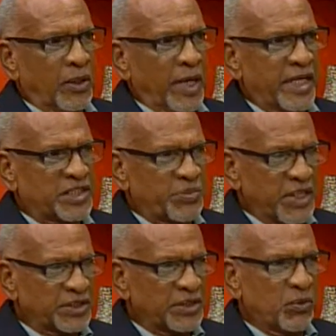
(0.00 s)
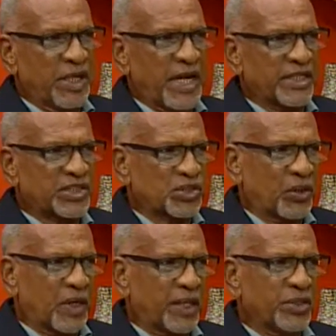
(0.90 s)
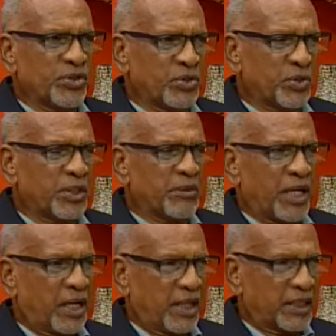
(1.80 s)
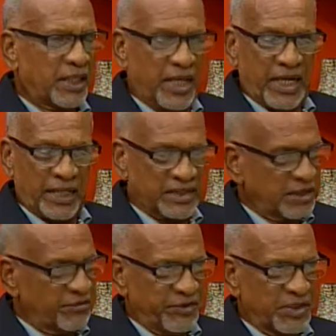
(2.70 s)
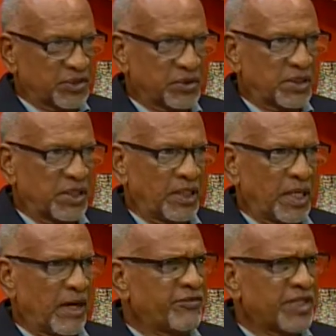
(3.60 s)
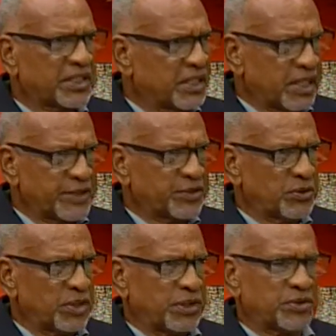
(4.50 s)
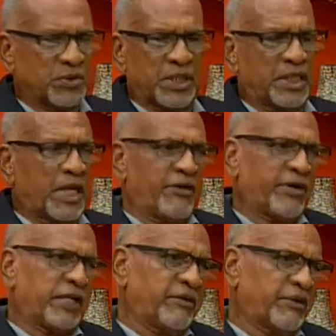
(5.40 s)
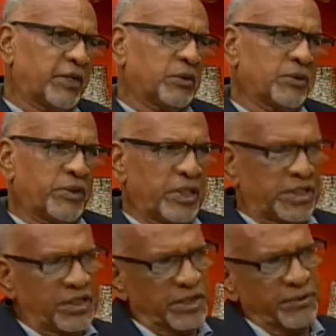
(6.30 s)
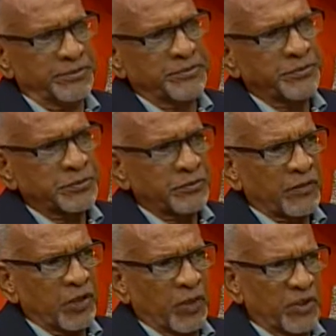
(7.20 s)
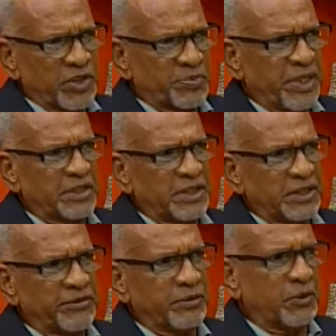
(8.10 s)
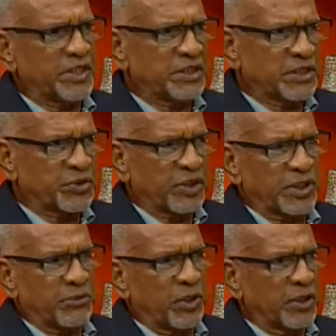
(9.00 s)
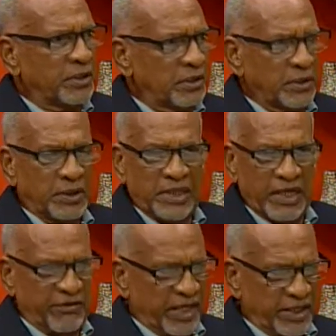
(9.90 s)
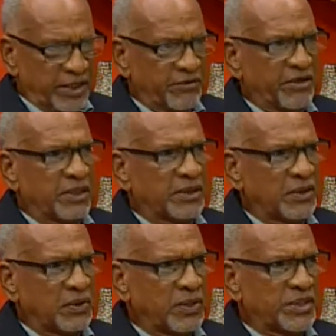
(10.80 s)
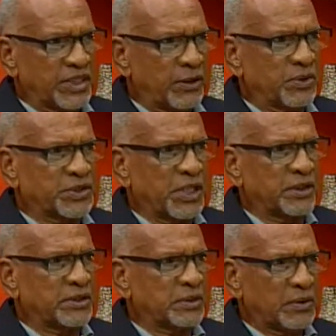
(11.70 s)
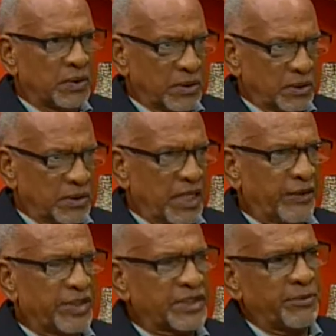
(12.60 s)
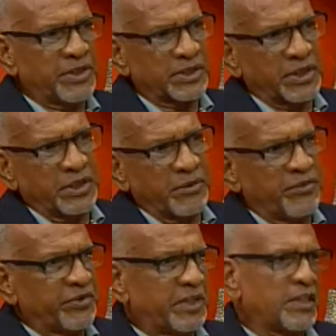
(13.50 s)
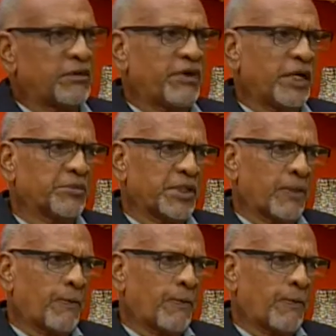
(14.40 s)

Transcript: especially when I saw and knew in my heart, and I still feel so today. I have nothing against Julian. Julian and I have had a very good relationship. When he was president of the West Indies Cricket Board, he never had an event in St. Lucia at the Darren Summit Stadium if he didn't invite me.